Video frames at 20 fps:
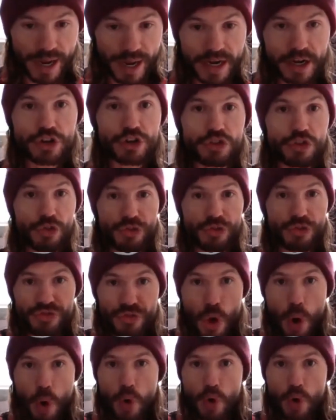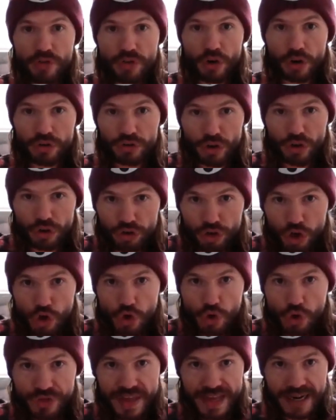Right? Those are the
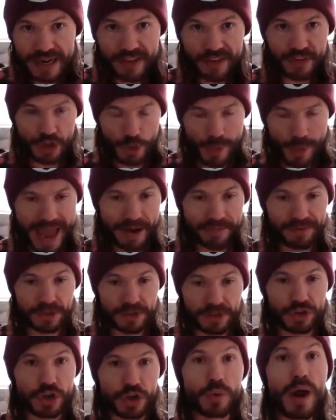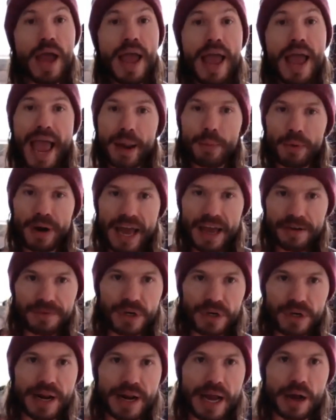two things that you have to do. And what I
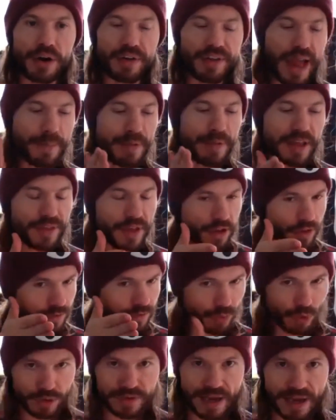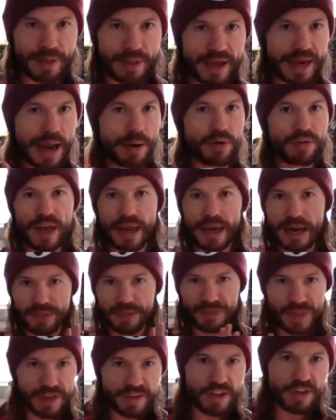figured out, because I'm in this full time, like I was like,
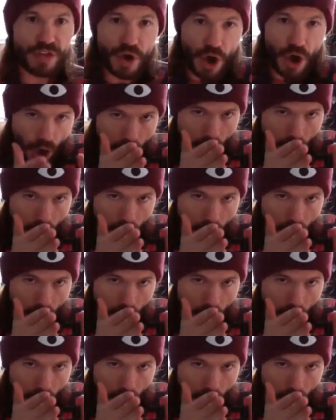this is